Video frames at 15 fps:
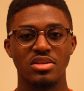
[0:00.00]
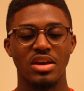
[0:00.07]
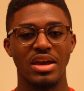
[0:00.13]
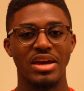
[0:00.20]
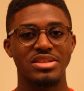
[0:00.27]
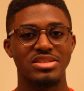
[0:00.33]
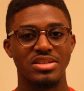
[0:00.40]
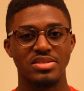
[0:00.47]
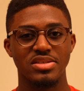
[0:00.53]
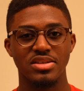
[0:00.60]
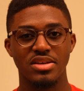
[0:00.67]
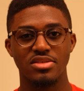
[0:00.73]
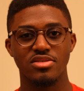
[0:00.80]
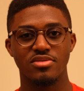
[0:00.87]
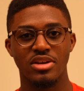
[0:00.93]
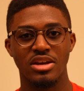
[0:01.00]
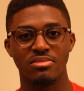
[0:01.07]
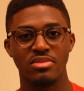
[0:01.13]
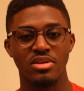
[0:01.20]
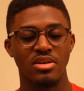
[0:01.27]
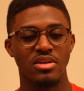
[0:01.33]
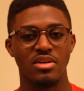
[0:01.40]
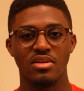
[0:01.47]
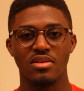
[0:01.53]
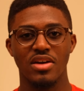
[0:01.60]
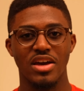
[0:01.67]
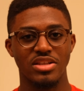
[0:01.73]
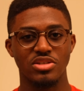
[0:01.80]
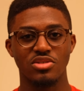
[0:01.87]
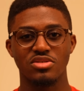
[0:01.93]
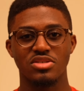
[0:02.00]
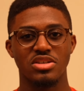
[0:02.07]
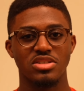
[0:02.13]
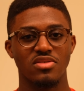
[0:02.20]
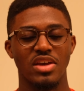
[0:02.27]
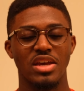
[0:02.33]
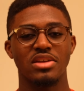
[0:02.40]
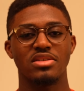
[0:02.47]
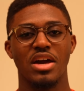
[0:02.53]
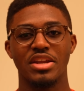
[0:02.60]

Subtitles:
It had 16 gigs of RAM, had 2 sticks of 8.